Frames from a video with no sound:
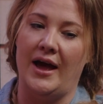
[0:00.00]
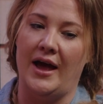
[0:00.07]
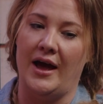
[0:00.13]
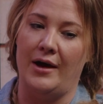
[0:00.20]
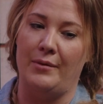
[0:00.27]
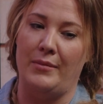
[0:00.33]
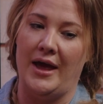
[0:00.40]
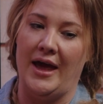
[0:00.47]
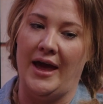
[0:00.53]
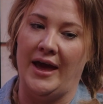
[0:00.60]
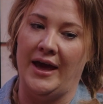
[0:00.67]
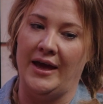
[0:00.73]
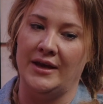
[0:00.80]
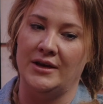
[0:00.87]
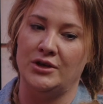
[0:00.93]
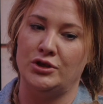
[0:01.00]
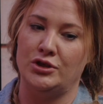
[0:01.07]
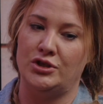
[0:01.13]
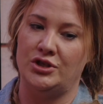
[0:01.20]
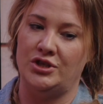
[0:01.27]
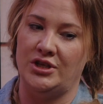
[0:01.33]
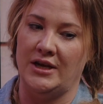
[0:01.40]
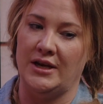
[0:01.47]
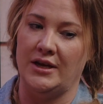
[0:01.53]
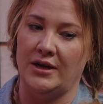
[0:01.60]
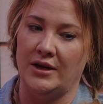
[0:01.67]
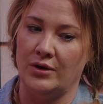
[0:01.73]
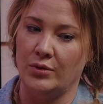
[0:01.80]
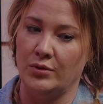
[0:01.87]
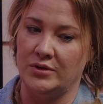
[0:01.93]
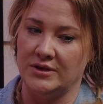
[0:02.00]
and she